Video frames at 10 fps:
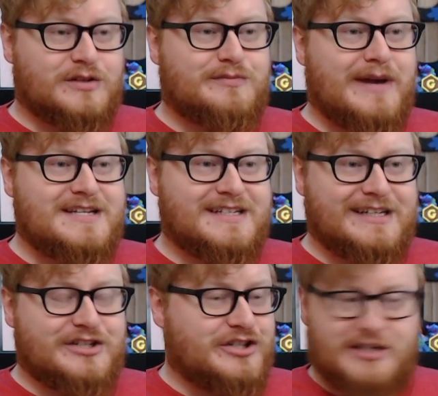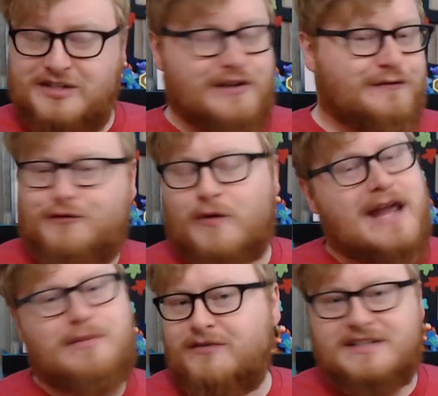it's basically just the
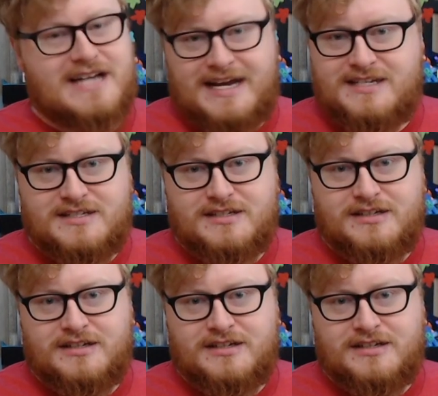frame of a dice